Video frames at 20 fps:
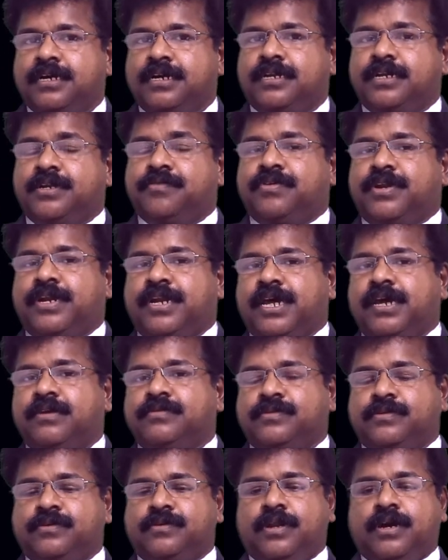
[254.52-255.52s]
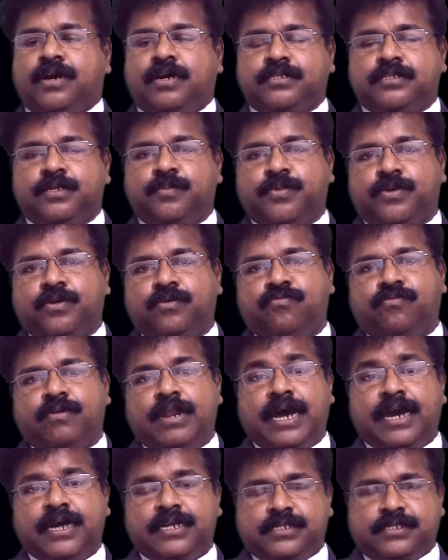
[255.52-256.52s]
Different types of large number of
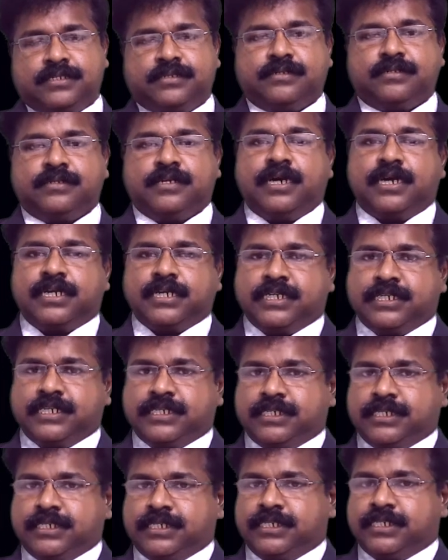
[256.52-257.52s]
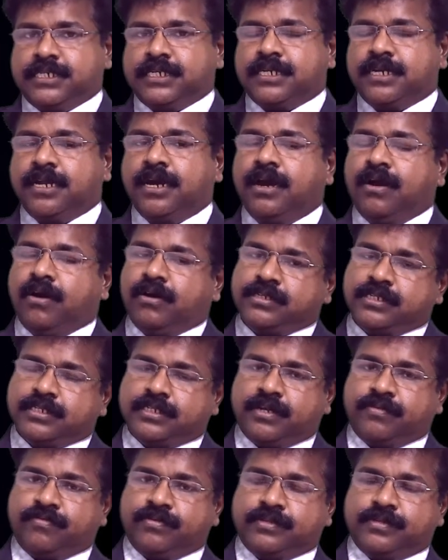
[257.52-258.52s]
flats are constructed on the
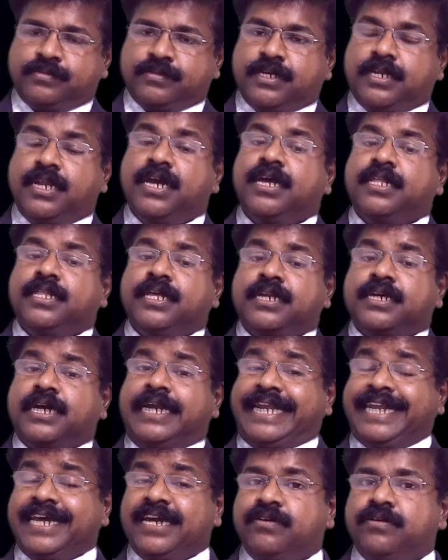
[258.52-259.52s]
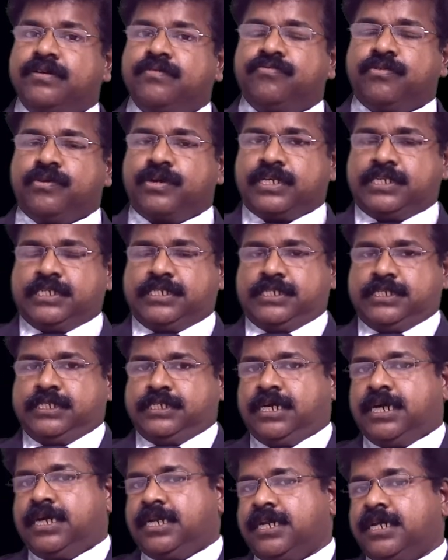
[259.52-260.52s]
surface of that. They are cutting forest
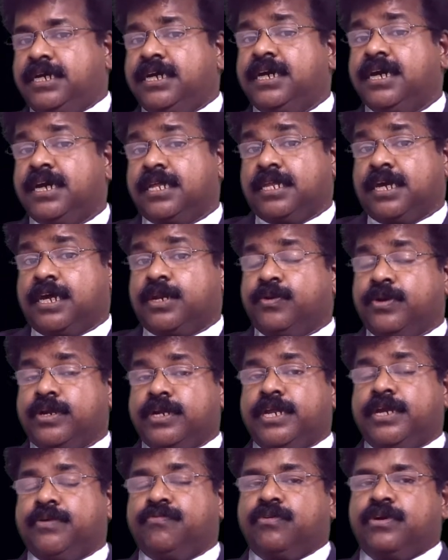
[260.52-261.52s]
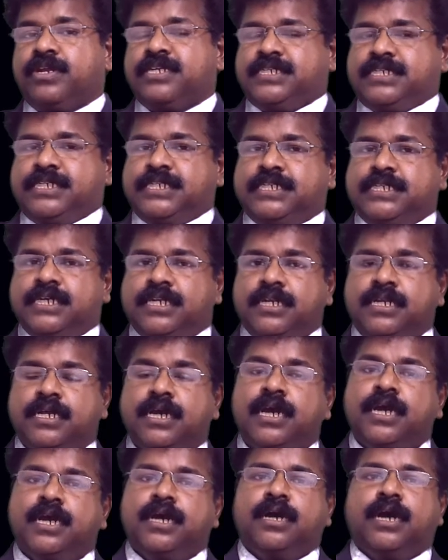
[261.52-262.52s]
and they are doing deforestation.
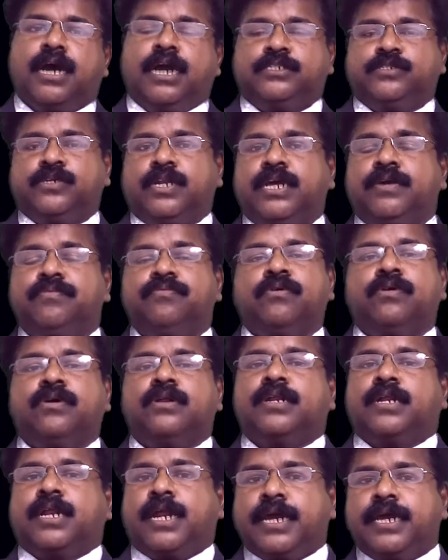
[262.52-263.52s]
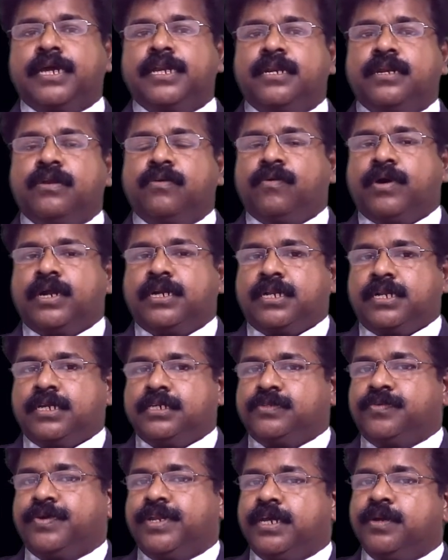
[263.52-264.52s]
Actually, for rain, water
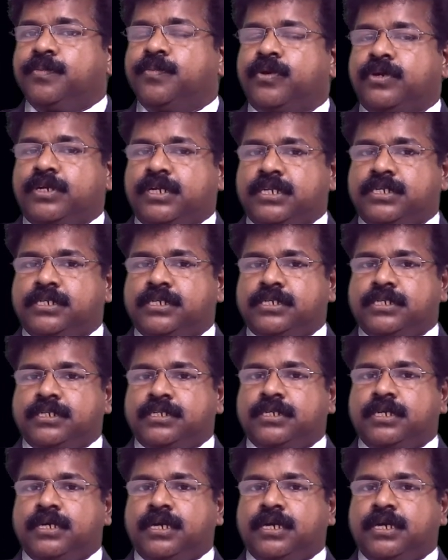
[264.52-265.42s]
is very important,